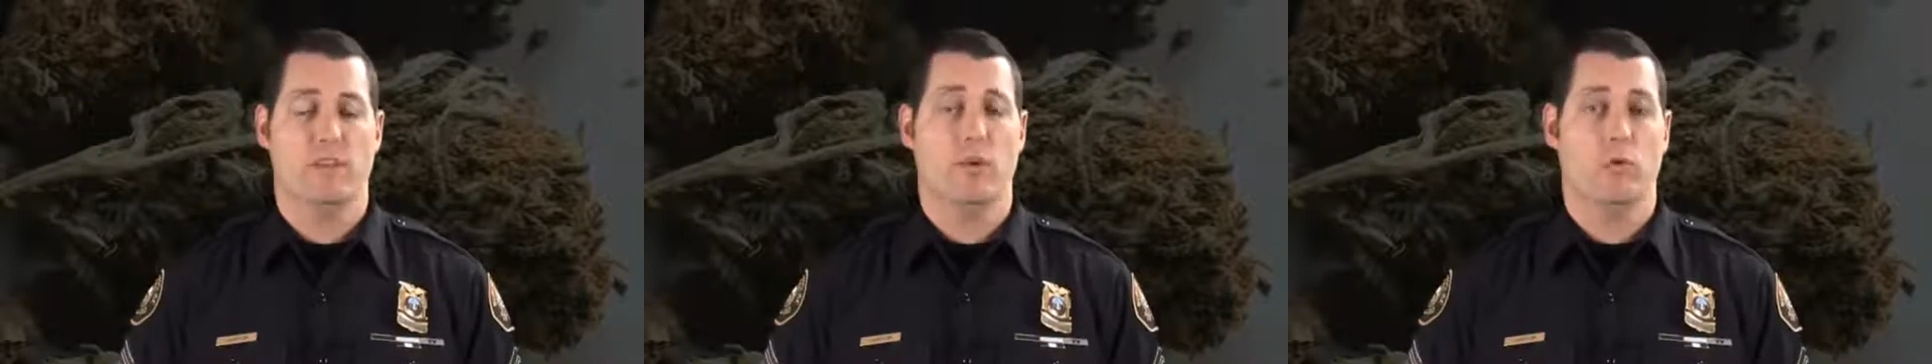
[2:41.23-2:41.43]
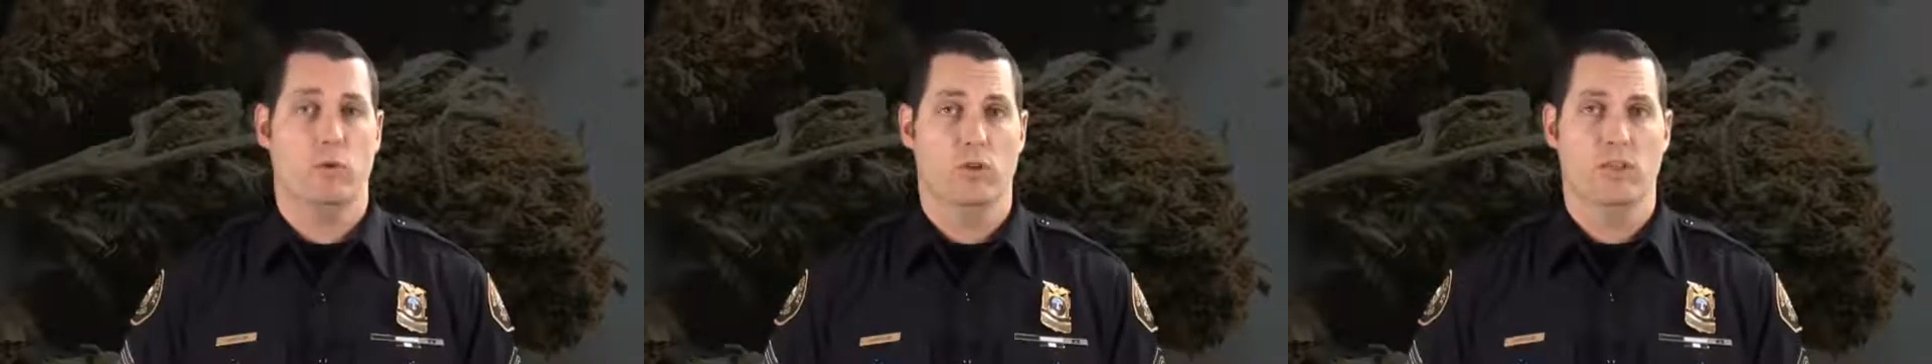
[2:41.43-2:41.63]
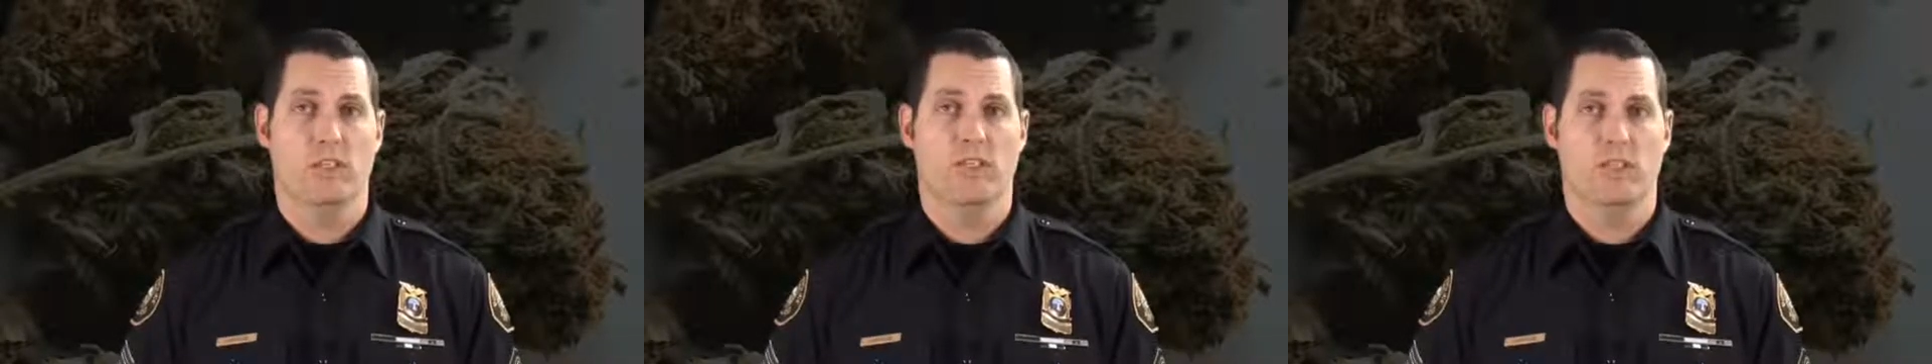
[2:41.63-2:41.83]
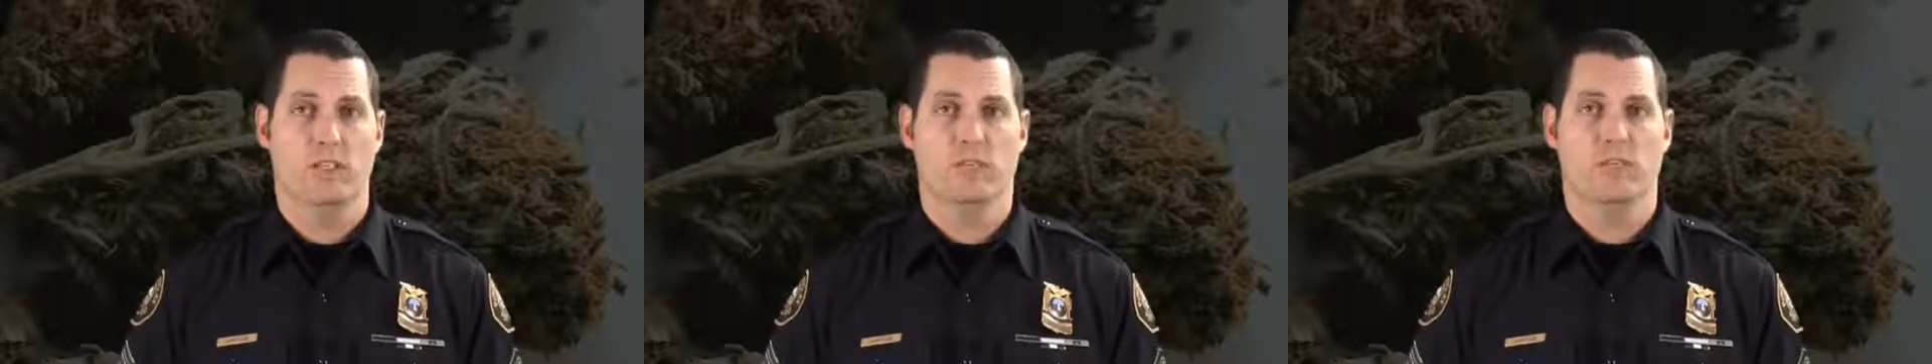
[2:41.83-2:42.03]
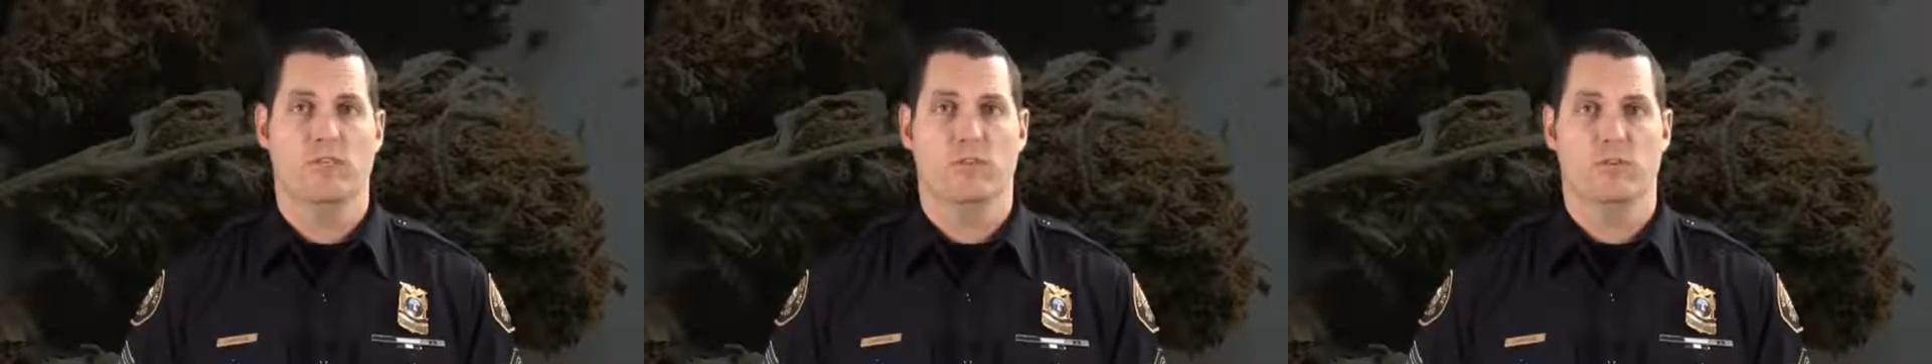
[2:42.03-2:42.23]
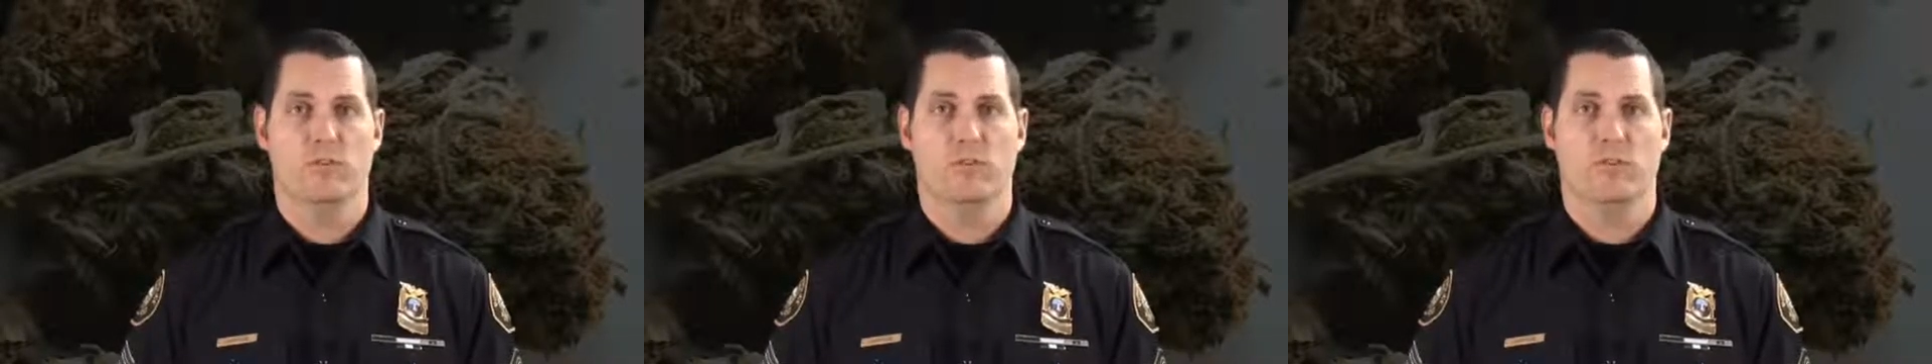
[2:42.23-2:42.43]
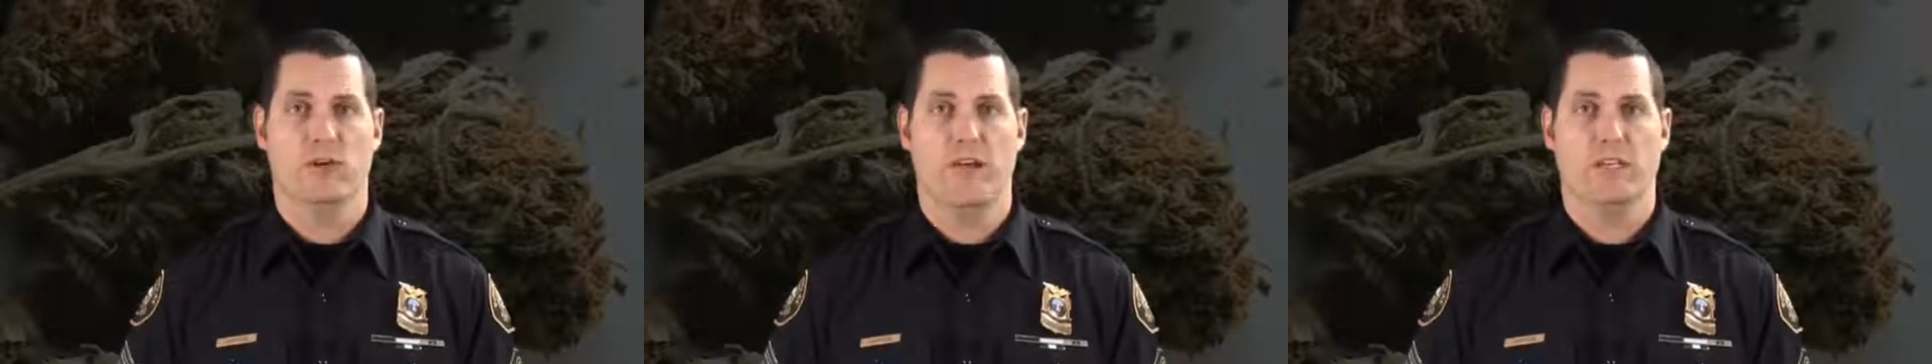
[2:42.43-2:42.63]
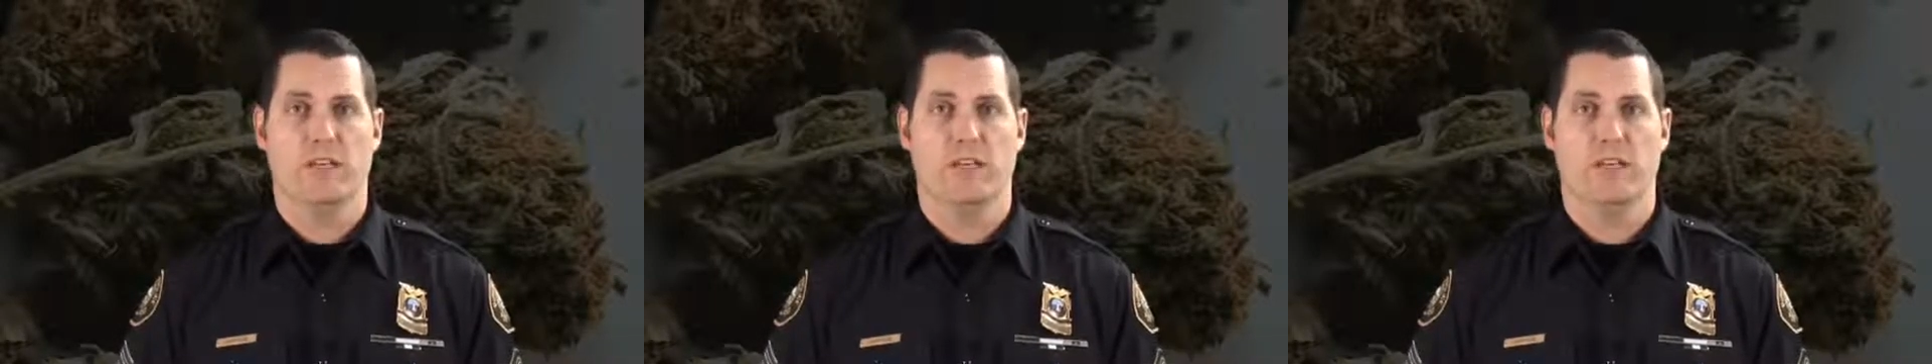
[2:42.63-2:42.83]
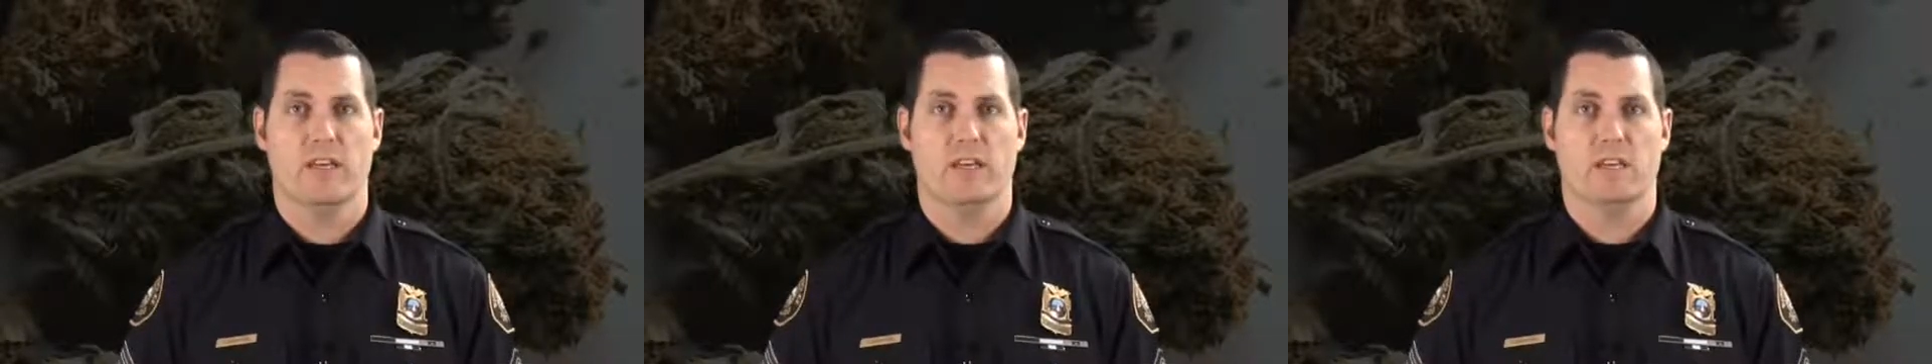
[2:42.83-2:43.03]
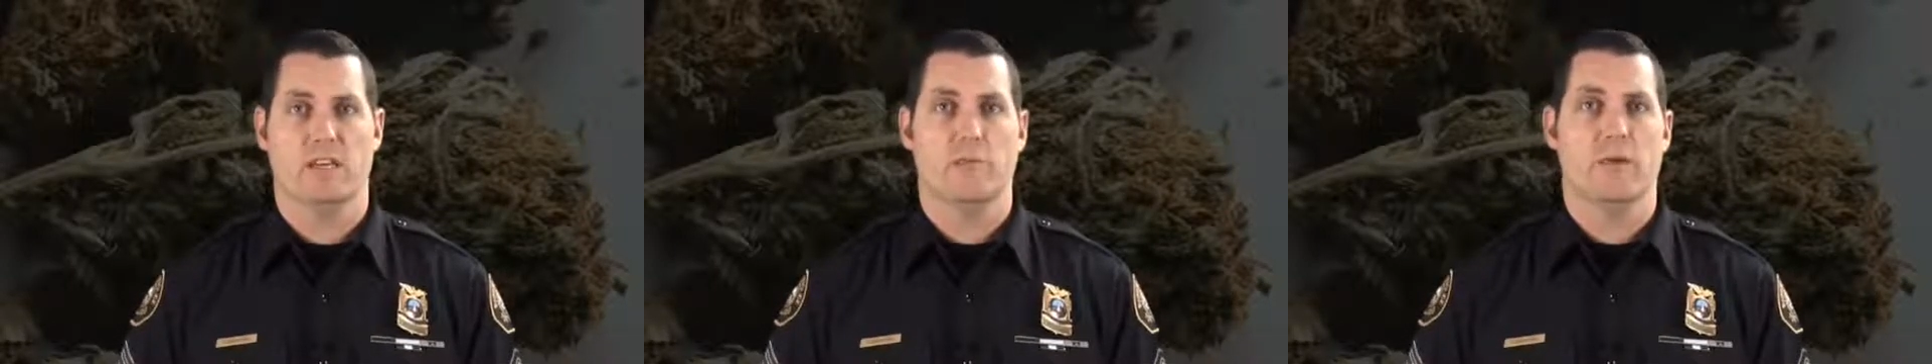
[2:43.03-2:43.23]
they will conduct a field sobriety
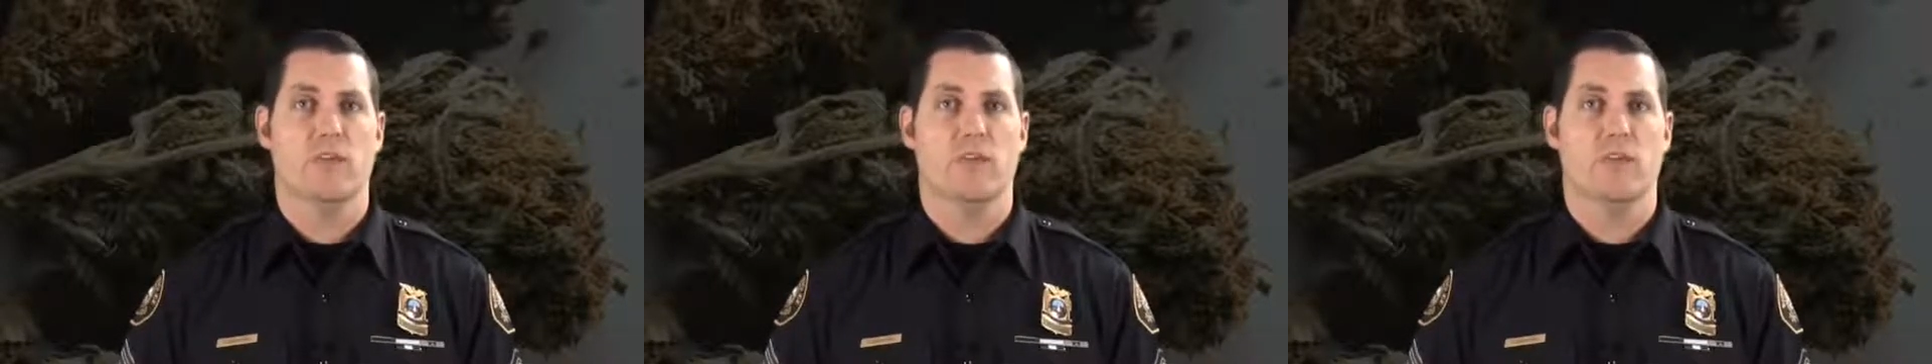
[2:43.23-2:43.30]
test and